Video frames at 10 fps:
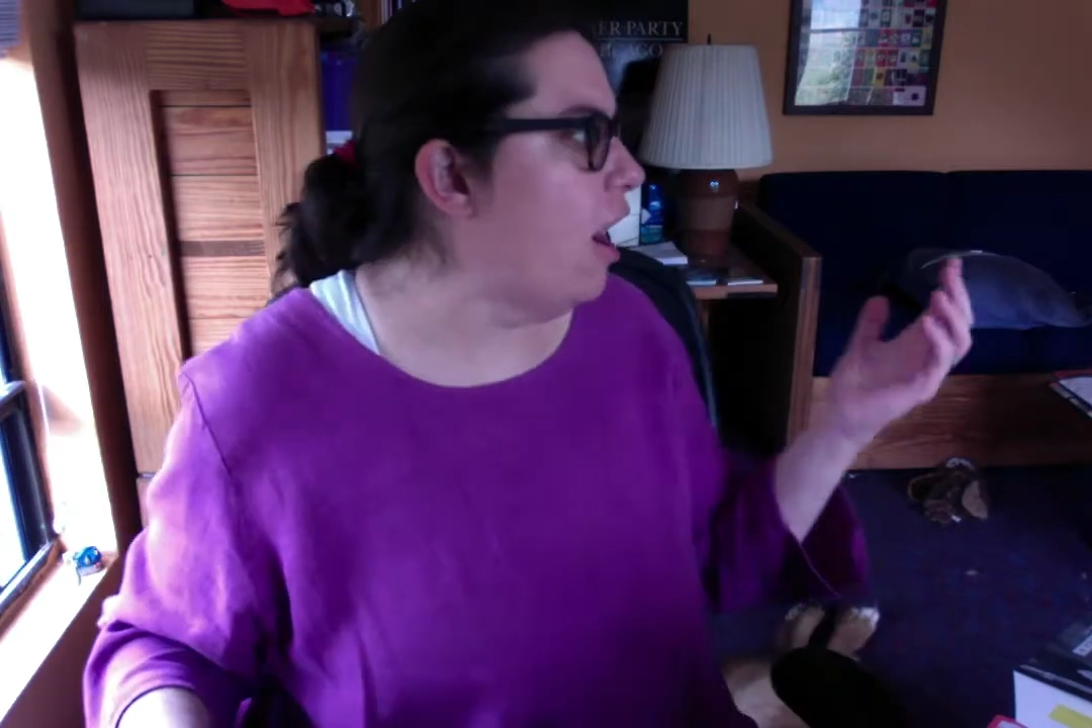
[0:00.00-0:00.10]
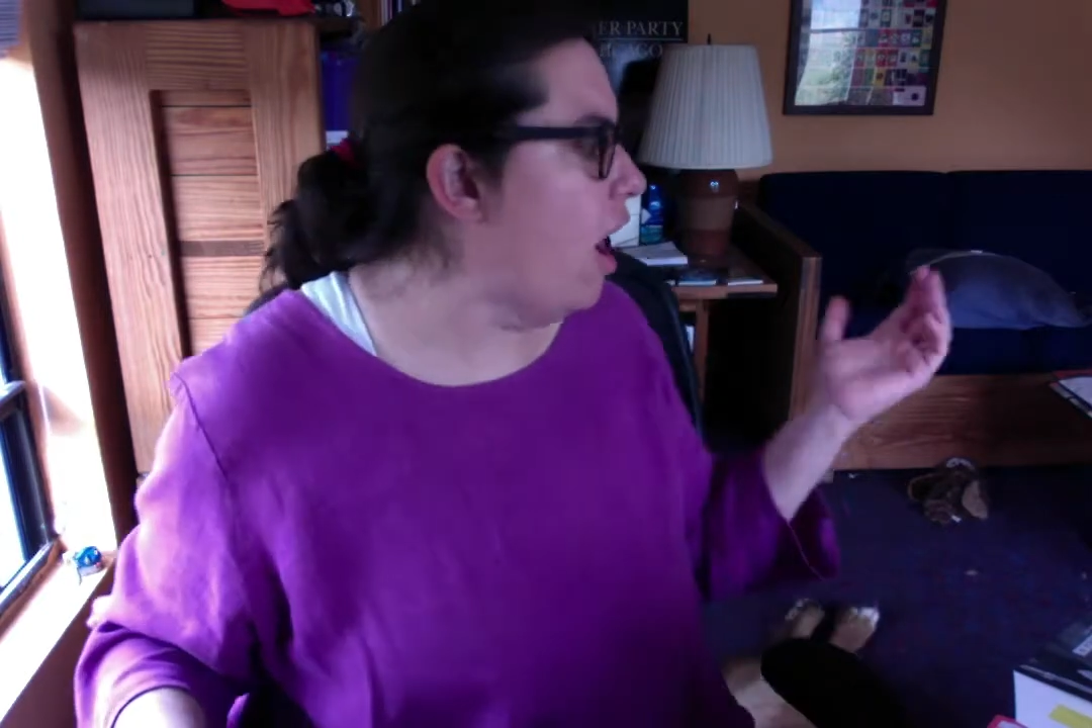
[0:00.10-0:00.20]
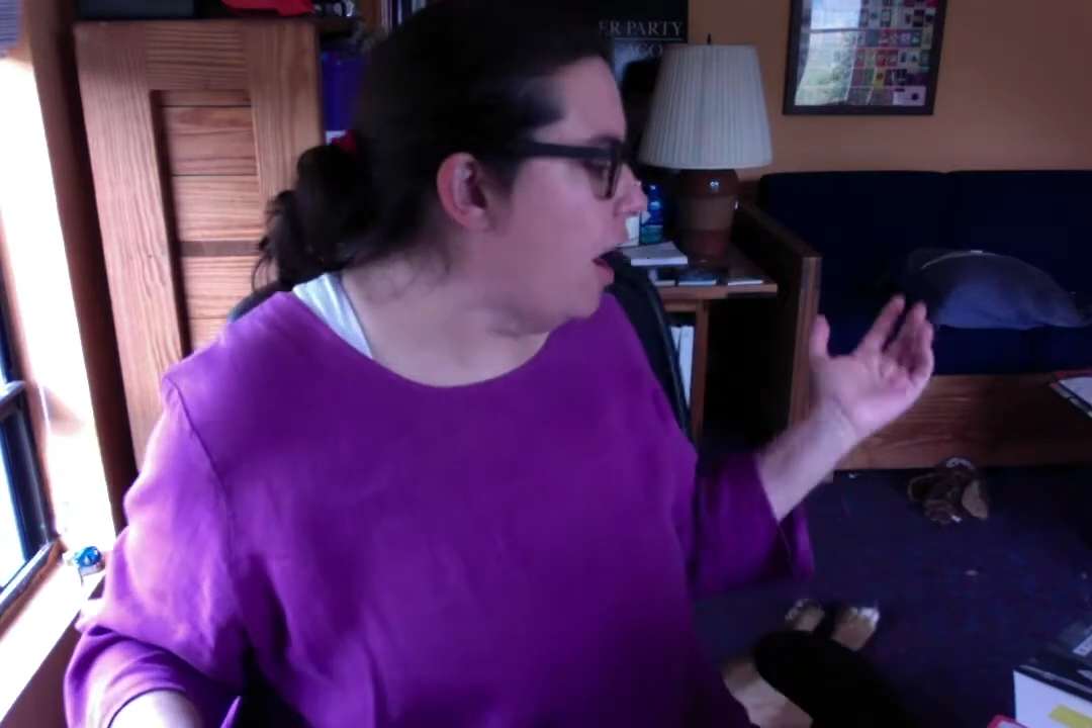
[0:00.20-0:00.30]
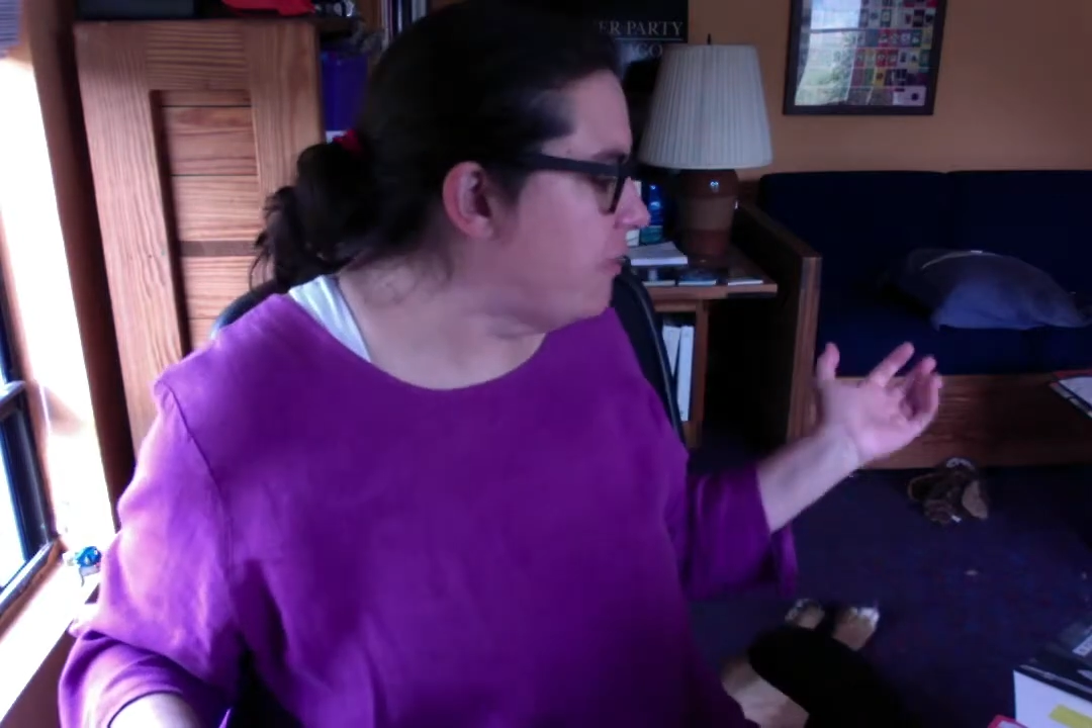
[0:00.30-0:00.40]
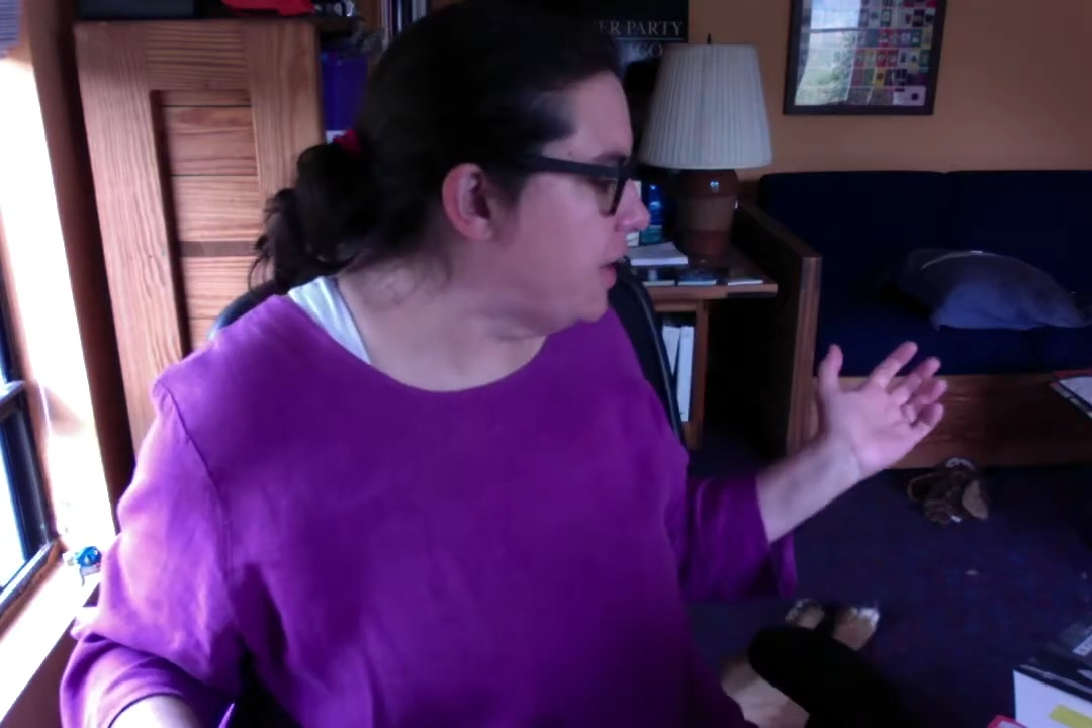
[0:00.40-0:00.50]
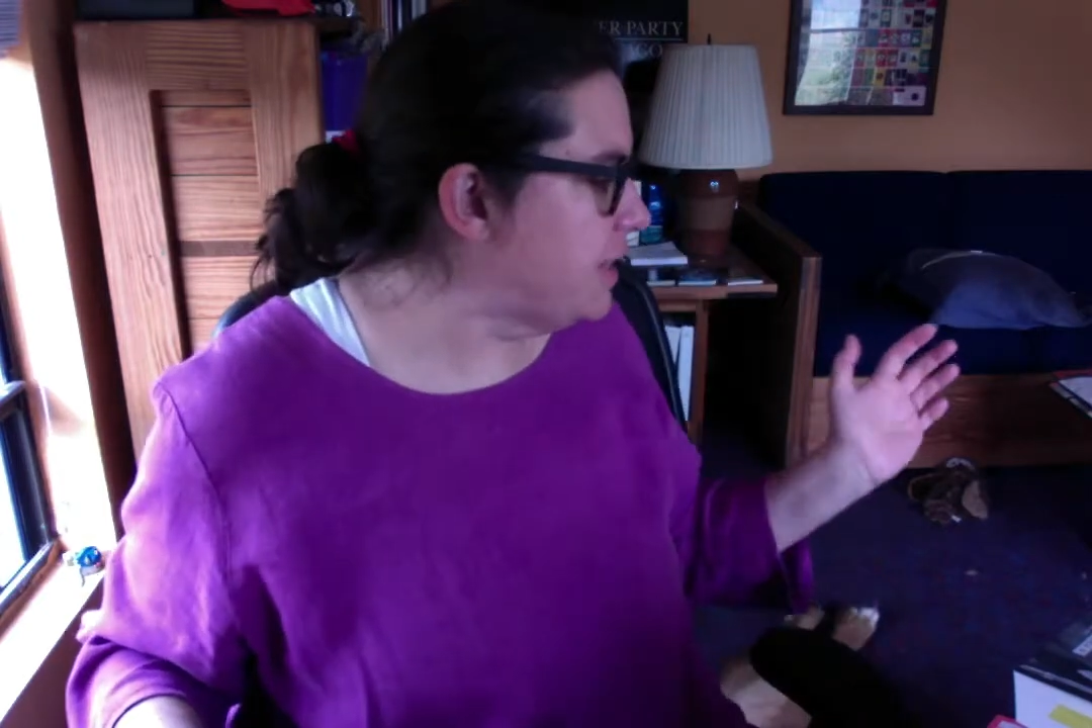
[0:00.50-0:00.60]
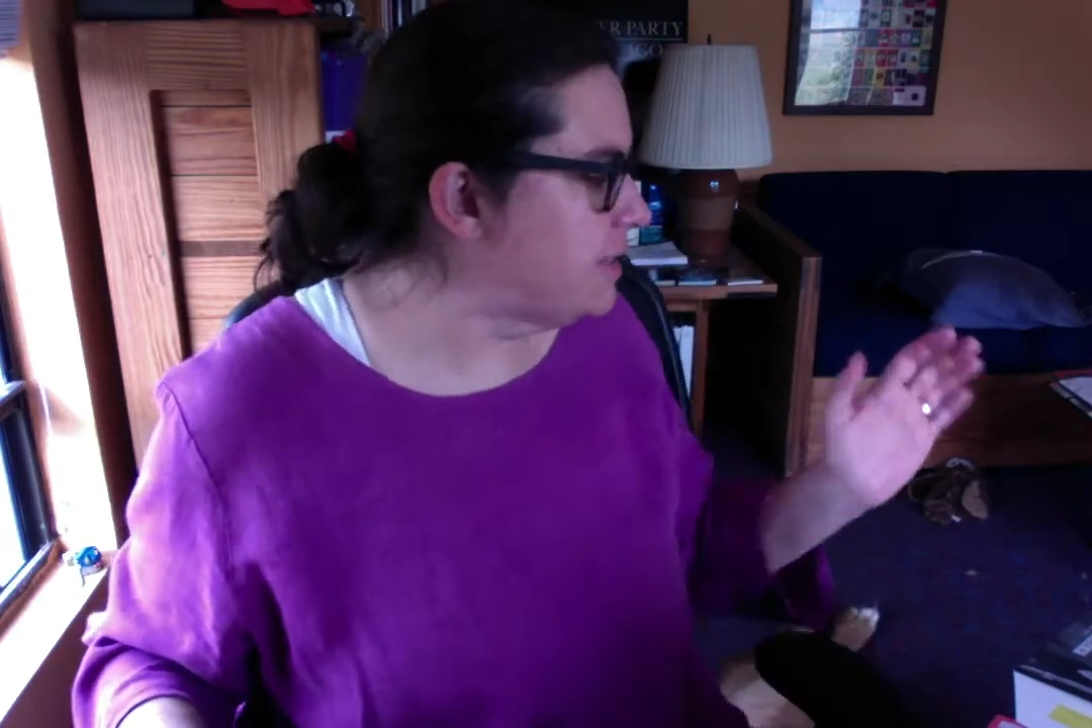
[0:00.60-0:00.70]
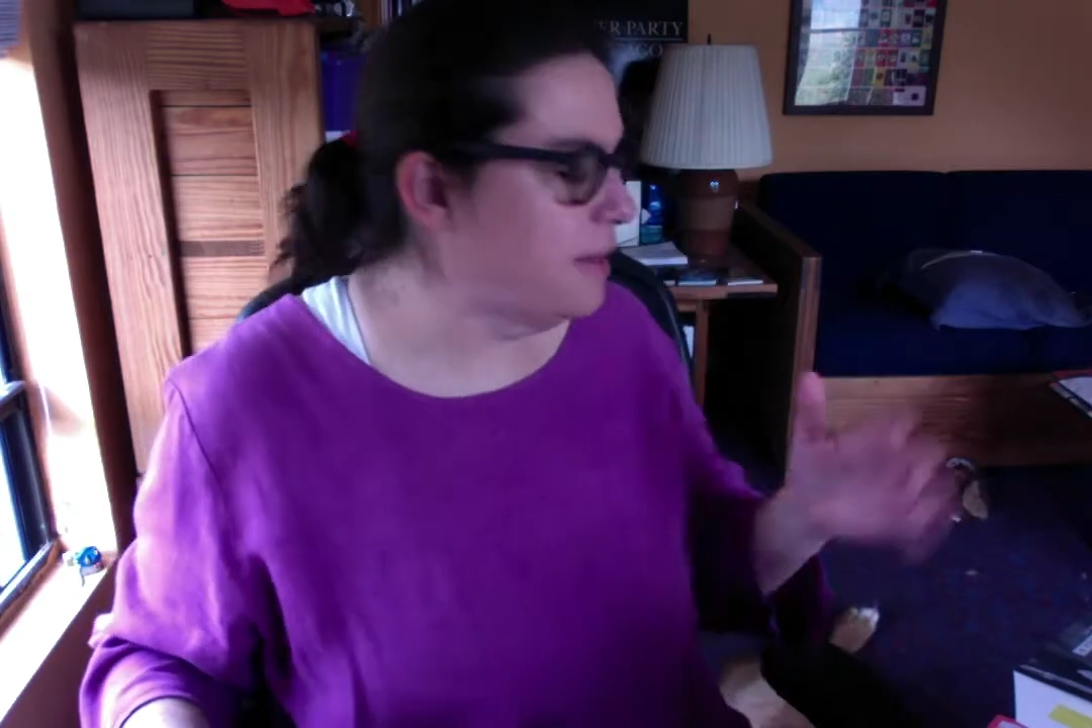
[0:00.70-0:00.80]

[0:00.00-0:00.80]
office.